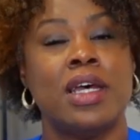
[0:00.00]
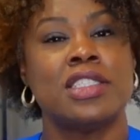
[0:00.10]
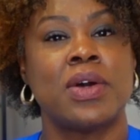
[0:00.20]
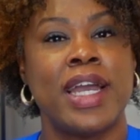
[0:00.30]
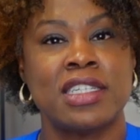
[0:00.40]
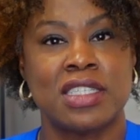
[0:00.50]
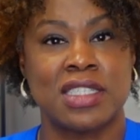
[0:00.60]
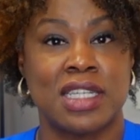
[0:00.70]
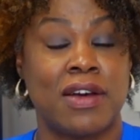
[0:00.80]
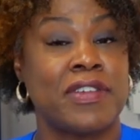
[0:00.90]
So ask
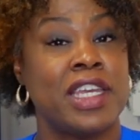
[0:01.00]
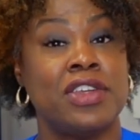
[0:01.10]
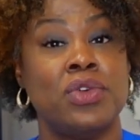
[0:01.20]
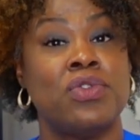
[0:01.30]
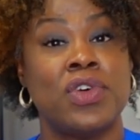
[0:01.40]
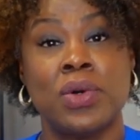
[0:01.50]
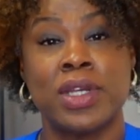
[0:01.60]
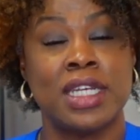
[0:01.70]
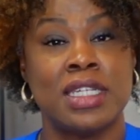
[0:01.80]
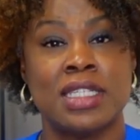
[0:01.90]
yourself, can you
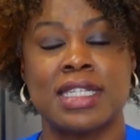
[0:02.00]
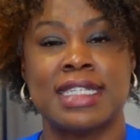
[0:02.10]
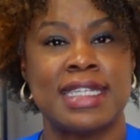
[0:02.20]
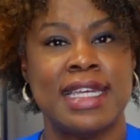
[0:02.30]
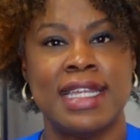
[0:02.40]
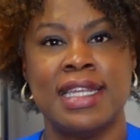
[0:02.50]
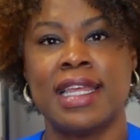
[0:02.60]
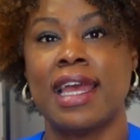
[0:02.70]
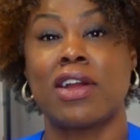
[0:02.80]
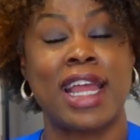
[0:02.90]
focus, attend,
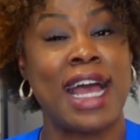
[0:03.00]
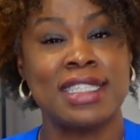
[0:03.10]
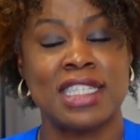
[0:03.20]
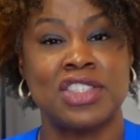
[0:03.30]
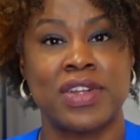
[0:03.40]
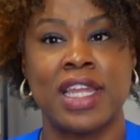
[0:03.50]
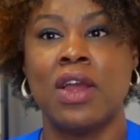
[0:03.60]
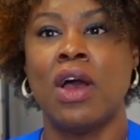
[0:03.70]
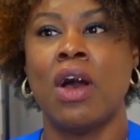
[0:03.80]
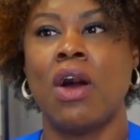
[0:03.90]
or concentrate
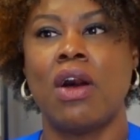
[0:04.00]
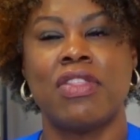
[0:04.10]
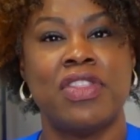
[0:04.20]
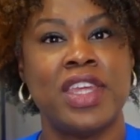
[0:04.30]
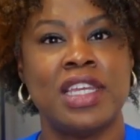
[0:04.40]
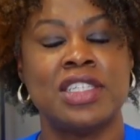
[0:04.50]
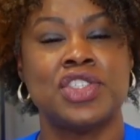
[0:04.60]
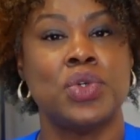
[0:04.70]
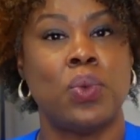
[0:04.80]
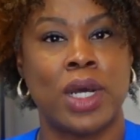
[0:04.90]
on things
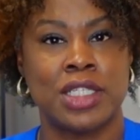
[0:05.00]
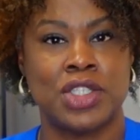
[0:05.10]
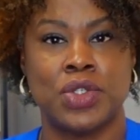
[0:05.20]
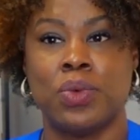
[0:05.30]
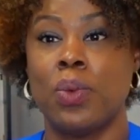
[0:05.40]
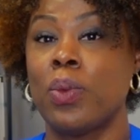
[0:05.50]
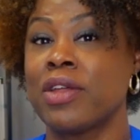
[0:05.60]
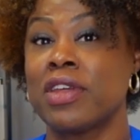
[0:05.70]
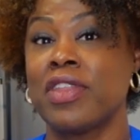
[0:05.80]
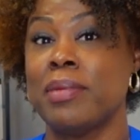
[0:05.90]
you want to,
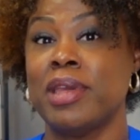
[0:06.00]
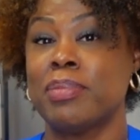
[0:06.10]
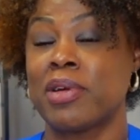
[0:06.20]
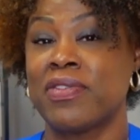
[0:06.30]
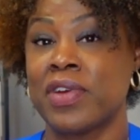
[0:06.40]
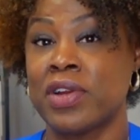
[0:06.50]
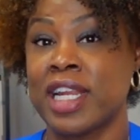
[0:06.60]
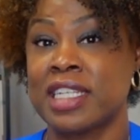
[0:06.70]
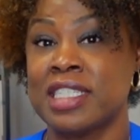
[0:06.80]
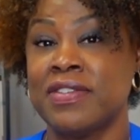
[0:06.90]
whether they be preferred
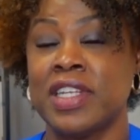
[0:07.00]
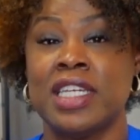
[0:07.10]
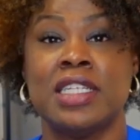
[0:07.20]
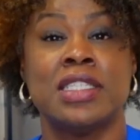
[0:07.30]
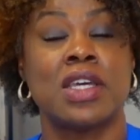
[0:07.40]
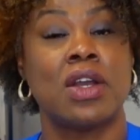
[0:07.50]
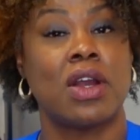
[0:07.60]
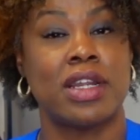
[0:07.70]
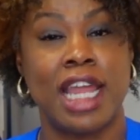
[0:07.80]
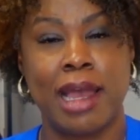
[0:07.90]
activities
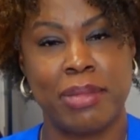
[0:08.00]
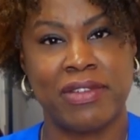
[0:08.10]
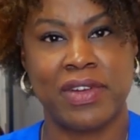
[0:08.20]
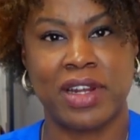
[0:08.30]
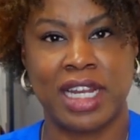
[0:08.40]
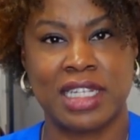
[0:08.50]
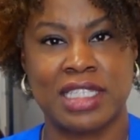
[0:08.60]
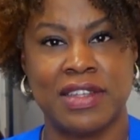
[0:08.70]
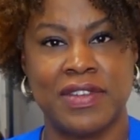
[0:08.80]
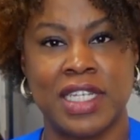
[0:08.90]
or non-preferred
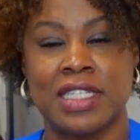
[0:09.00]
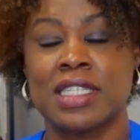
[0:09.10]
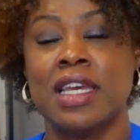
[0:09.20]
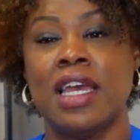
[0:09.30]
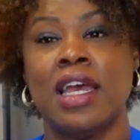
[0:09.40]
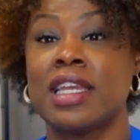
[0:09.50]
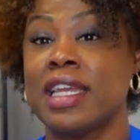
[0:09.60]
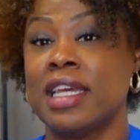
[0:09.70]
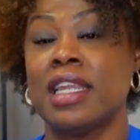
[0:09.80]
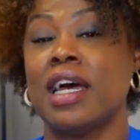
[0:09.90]
activities?
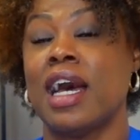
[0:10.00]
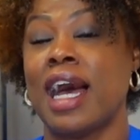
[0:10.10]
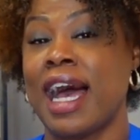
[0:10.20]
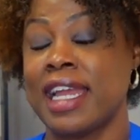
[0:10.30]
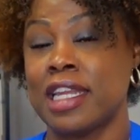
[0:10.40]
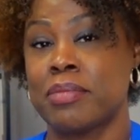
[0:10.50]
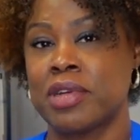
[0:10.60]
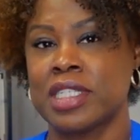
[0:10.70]
Again, a high number